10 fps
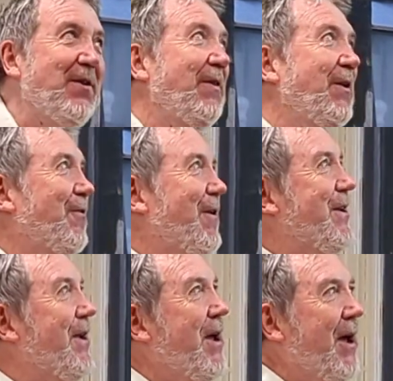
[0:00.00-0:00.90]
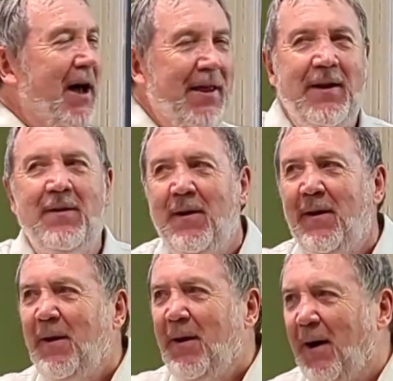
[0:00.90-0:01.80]
and the treaty. And then
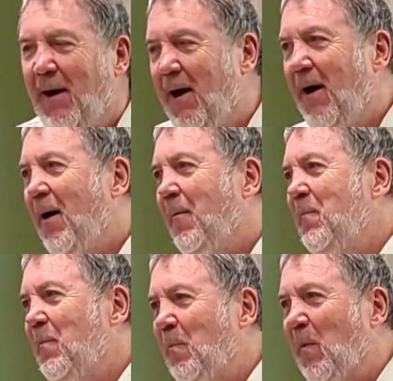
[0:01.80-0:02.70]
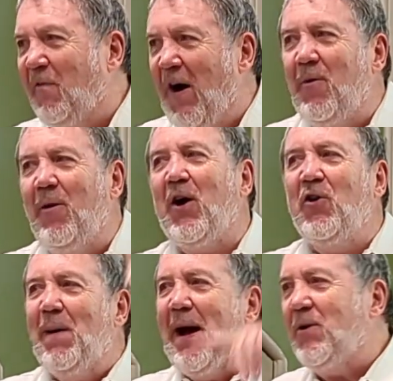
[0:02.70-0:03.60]
um, Farquhar
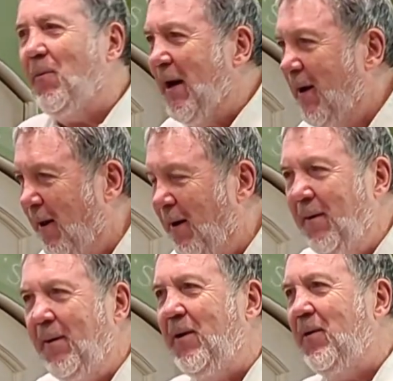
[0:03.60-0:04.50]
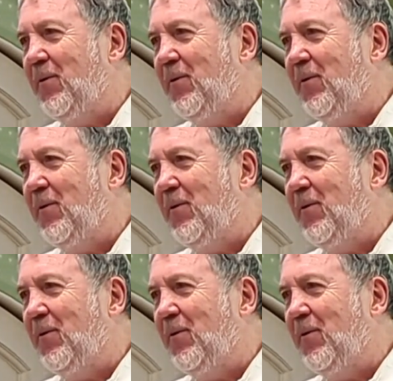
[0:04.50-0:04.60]
goes back to England. He